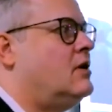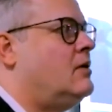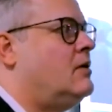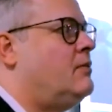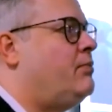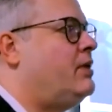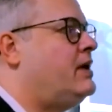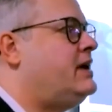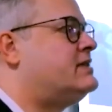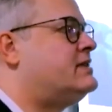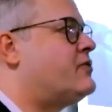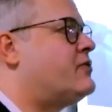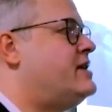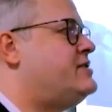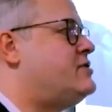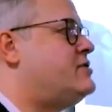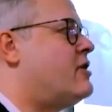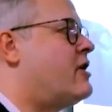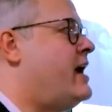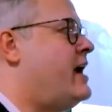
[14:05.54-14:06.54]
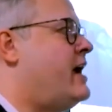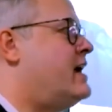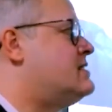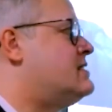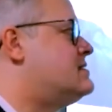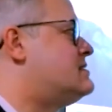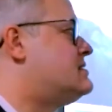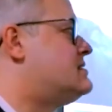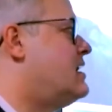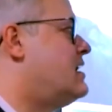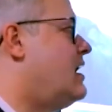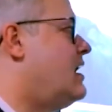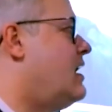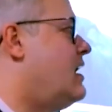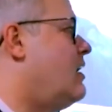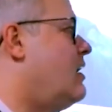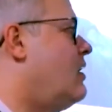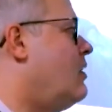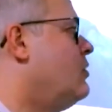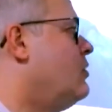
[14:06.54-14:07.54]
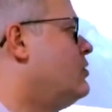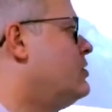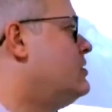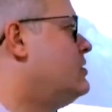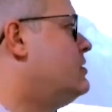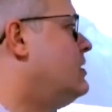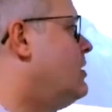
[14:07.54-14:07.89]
Please raise your hands. Who